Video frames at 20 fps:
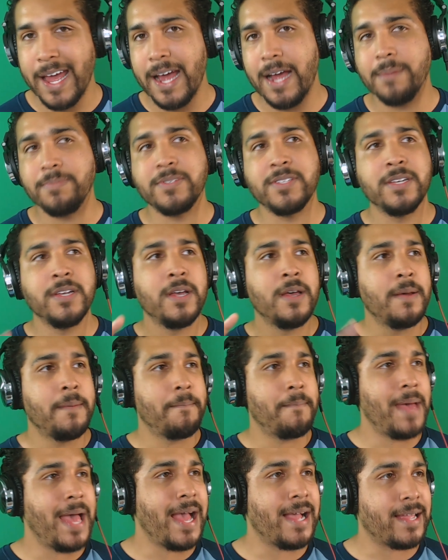apps,
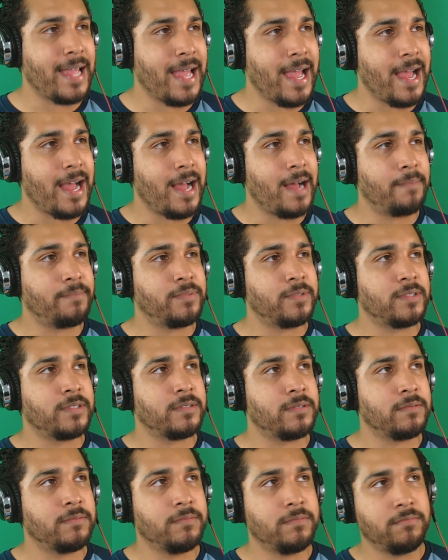Mac
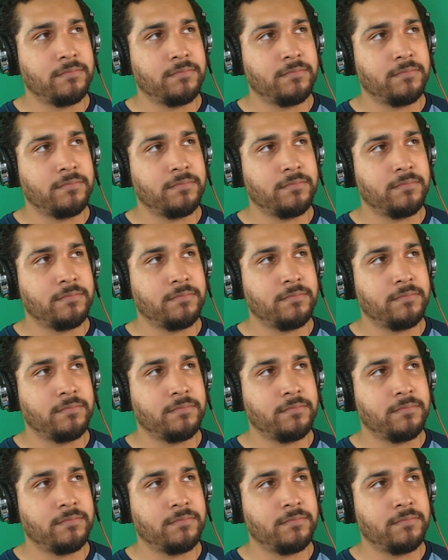apps,